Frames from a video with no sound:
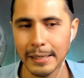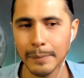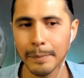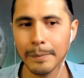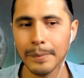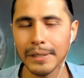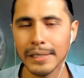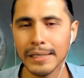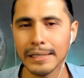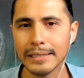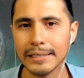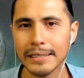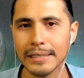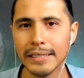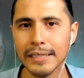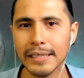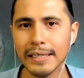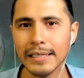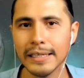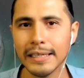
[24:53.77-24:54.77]
but
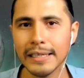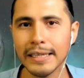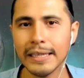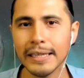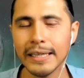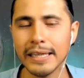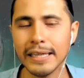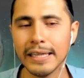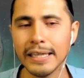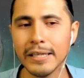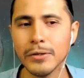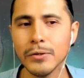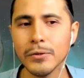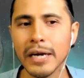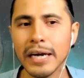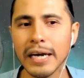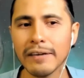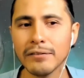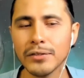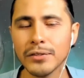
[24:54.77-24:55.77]
you
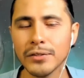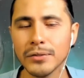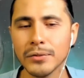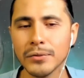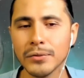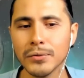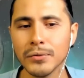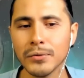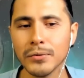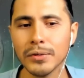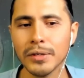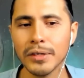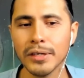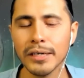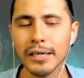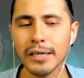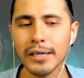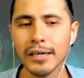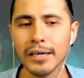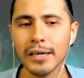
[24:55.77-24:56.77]
have to
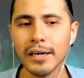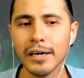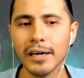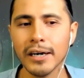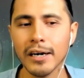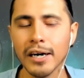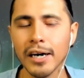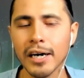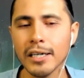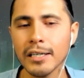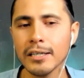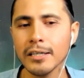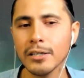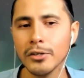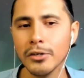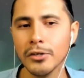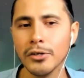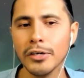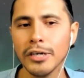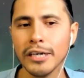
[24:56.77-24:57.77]

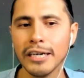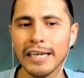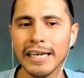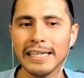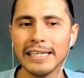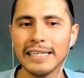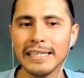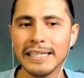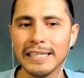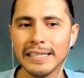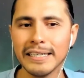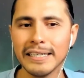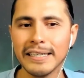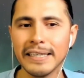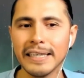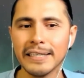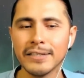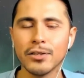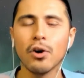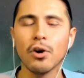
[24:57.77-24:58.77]
unlearn an idea that
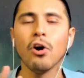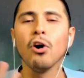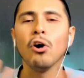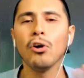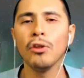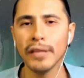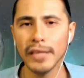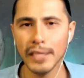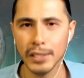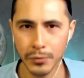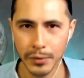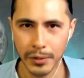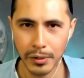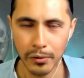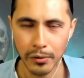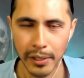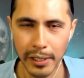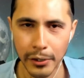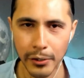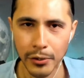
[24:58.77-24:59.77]
that's all that's
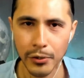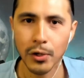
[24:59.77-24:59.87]
required.